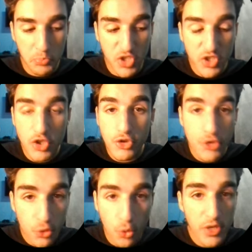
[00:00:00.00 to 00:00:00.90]
just
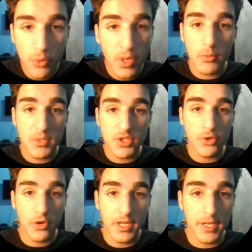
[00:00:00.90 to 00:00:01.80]
destroying whatever
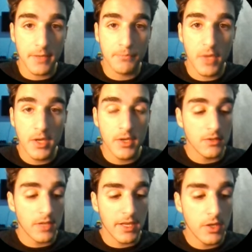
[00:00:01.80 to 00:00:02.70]
muscle you're hitting.
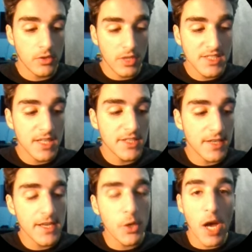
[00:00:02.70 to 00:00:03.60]
Like, let's say
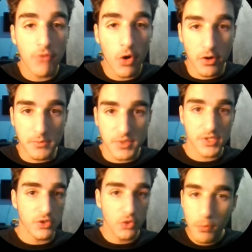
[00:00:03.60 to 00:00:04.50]
today you have
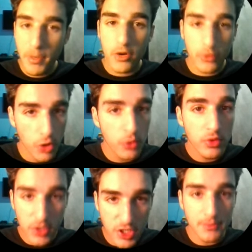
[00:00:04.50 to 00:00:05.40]
arms. You better go to
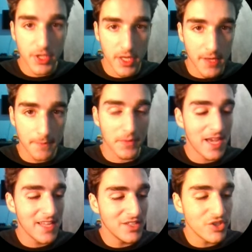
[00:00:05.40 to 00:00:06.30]
the gym today
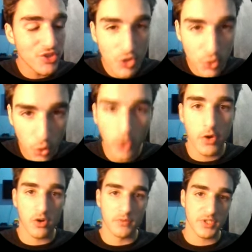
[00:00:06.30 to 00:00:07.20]
and
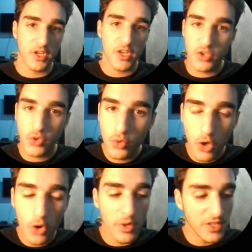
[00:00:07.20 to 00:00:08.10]
destroy arms. You
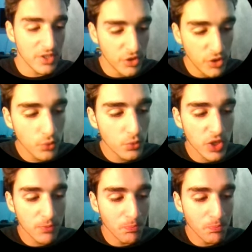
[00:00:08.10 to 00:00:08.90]
go and you